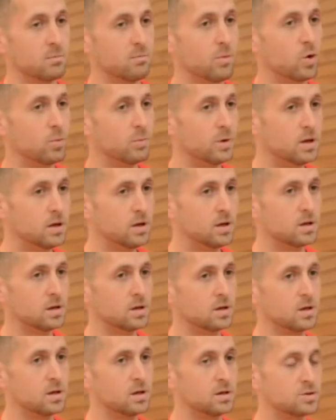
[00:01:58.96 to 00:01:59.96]
at the moment,
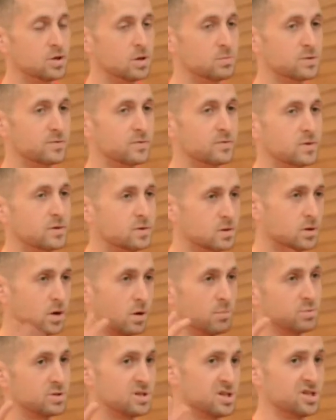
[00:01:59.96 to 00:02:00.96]
in terms of
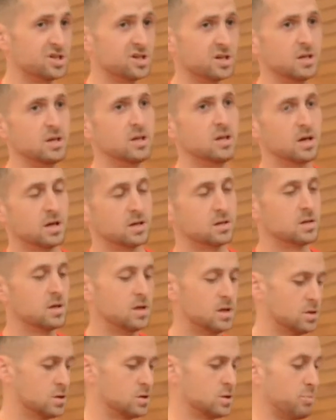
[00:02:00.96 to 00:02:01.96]
competition
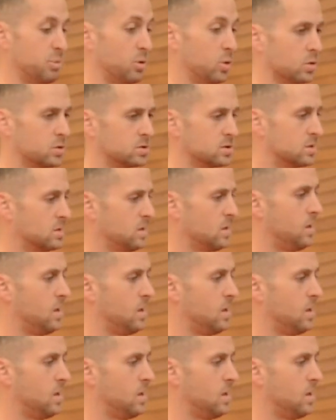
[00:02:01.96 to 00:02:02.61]
and sport and